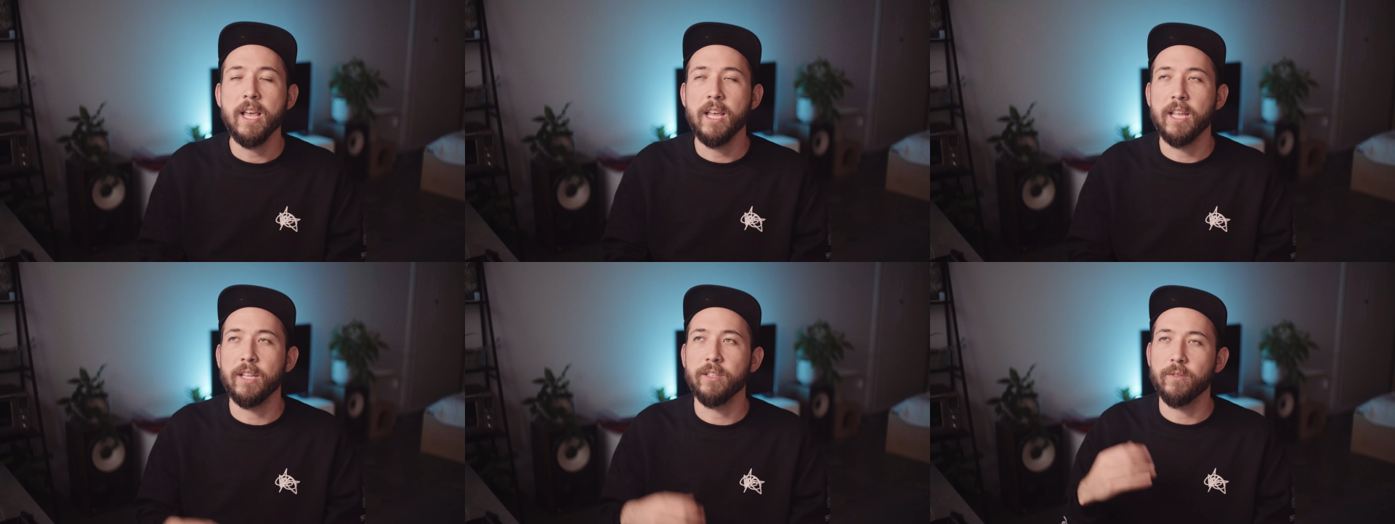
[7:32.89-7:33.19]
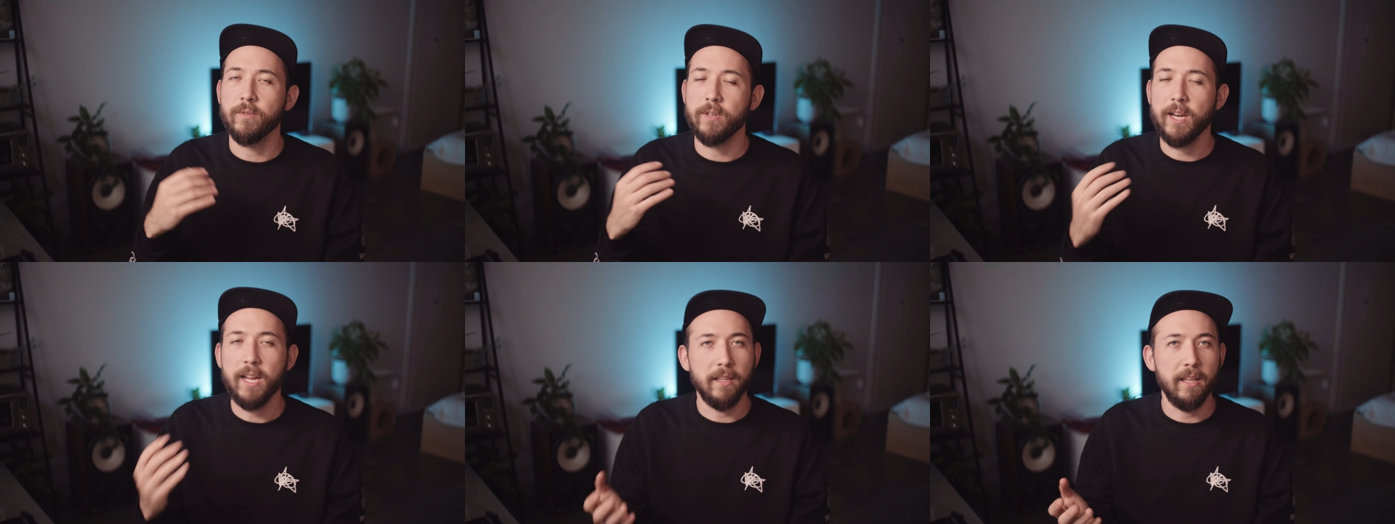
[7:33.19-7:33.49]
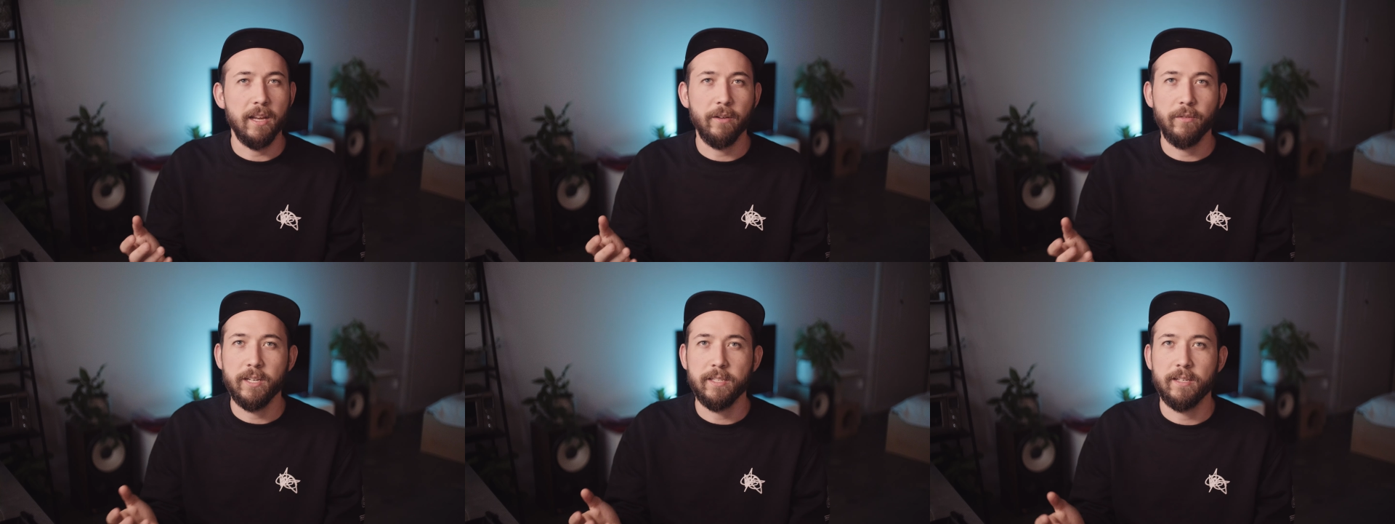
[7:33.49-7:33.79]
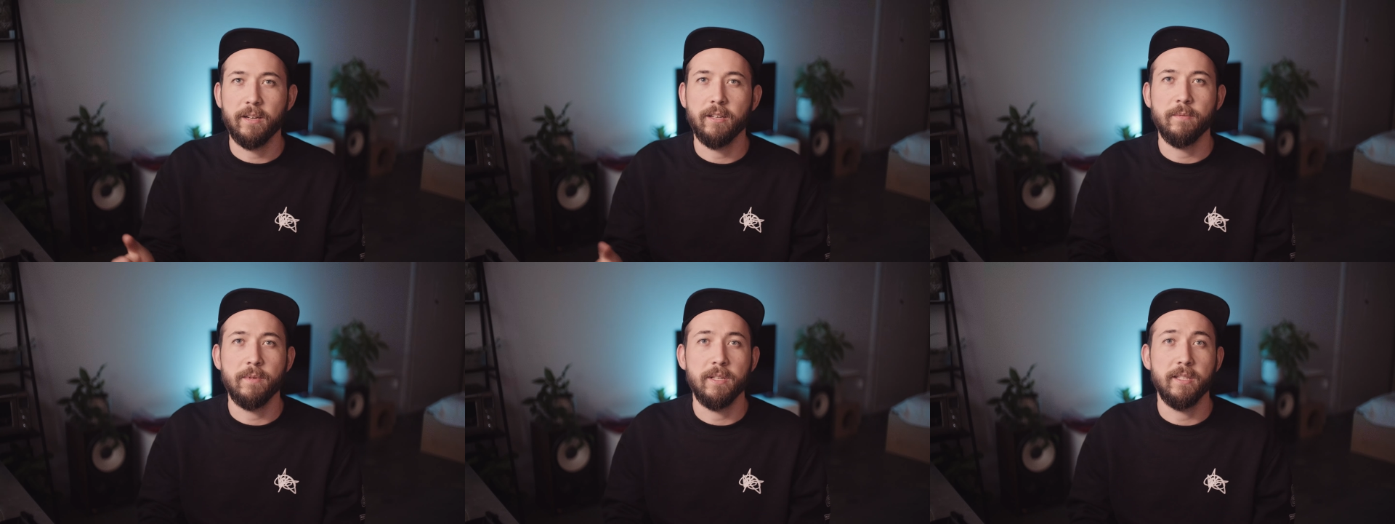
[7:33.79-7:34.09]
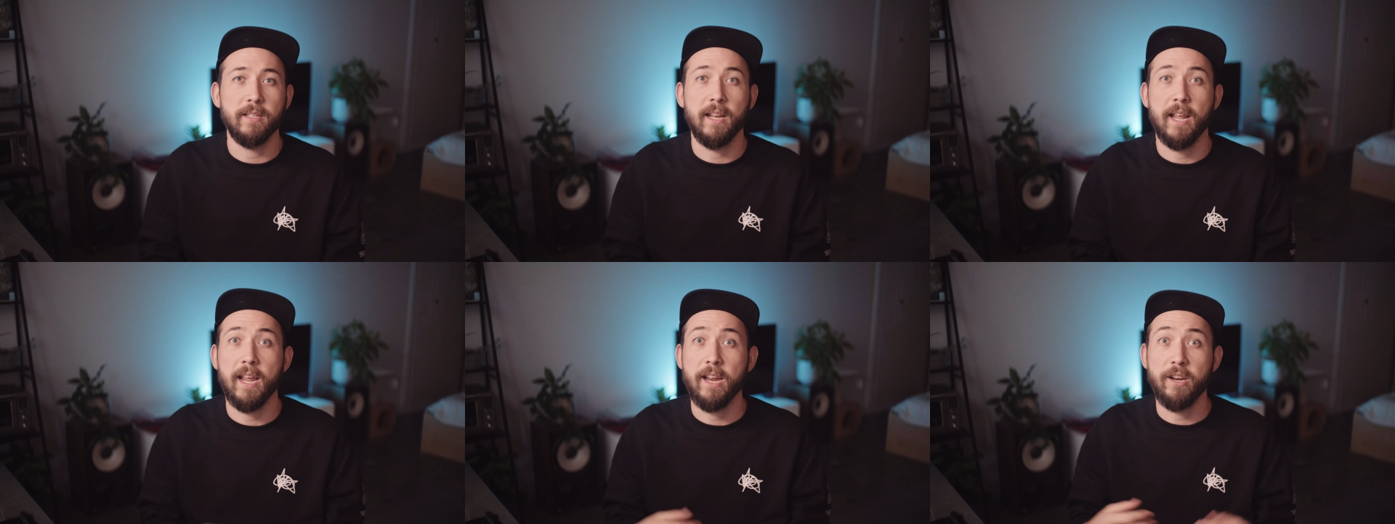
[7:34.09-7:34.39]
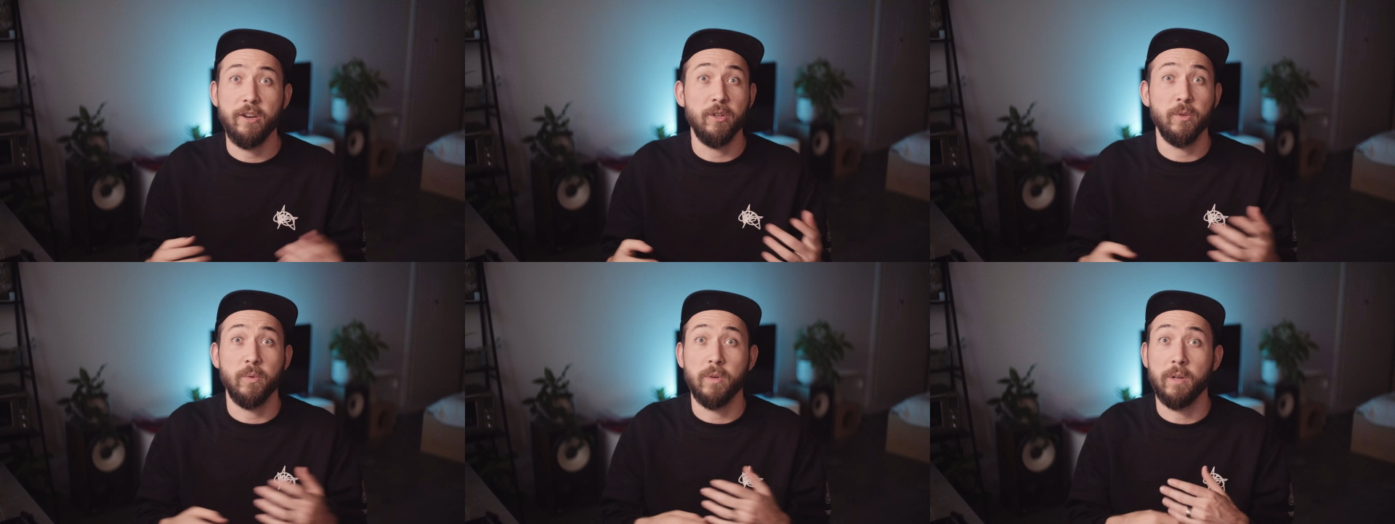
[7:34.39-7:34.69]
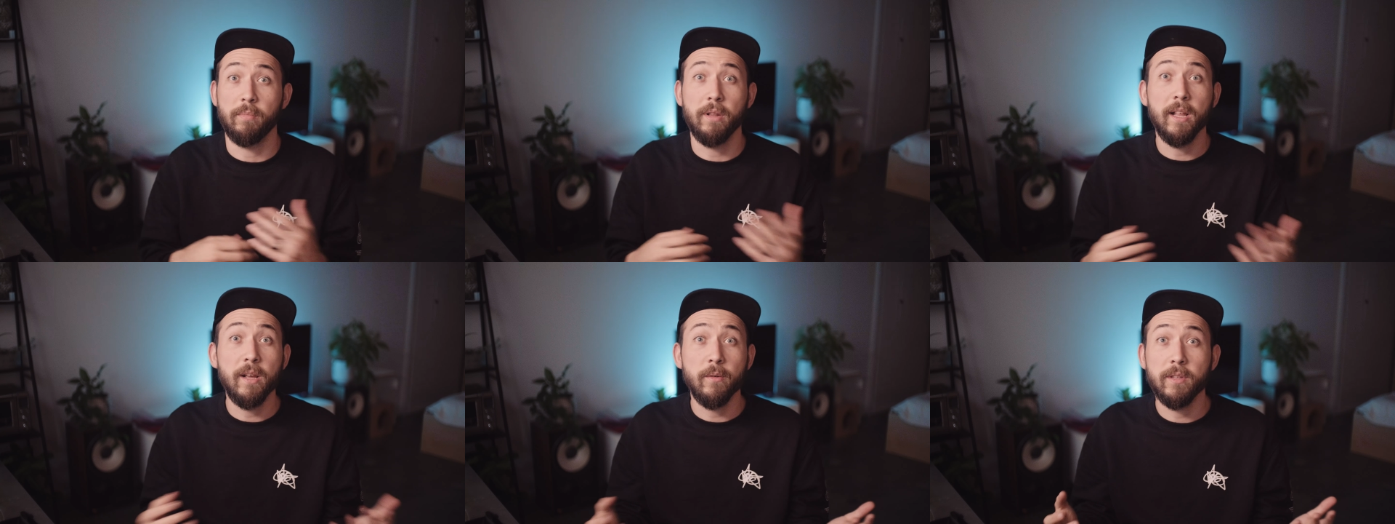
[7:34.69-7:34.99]
and so when Nanlite reached out to me and said, hey, do you just
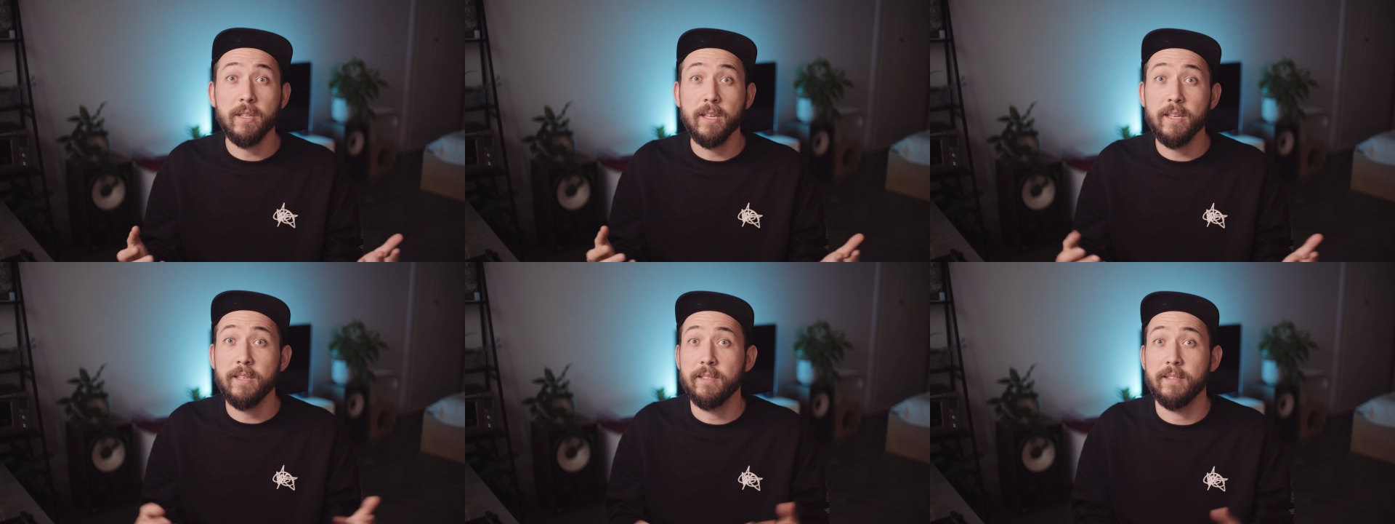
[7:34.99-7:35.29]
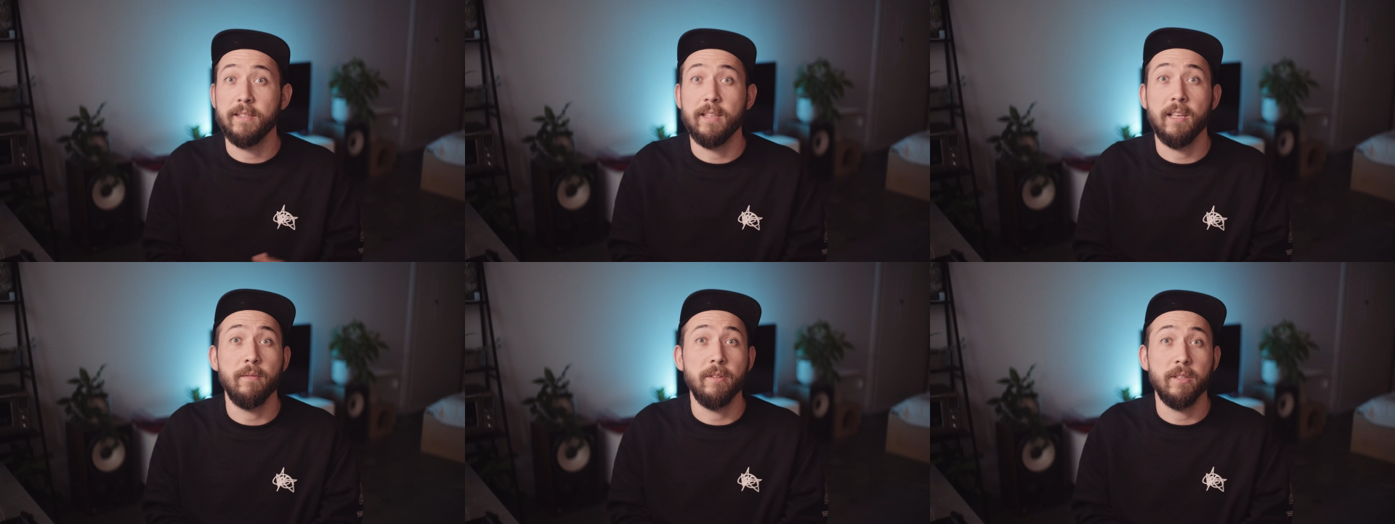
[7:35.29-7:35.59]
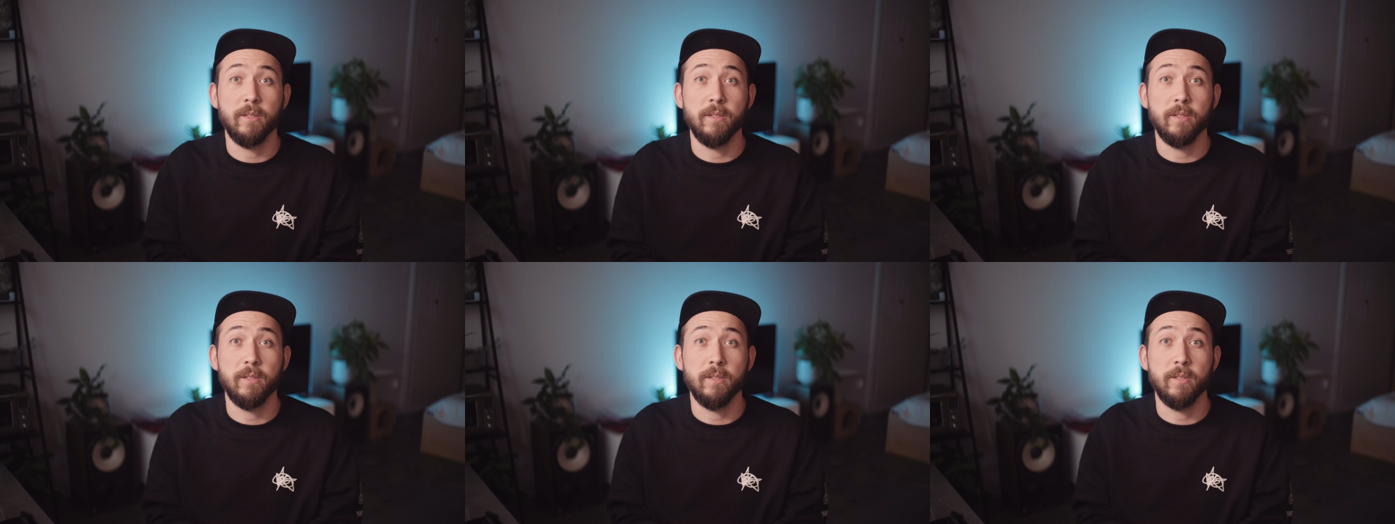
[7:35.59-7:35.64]
want to play with these and tell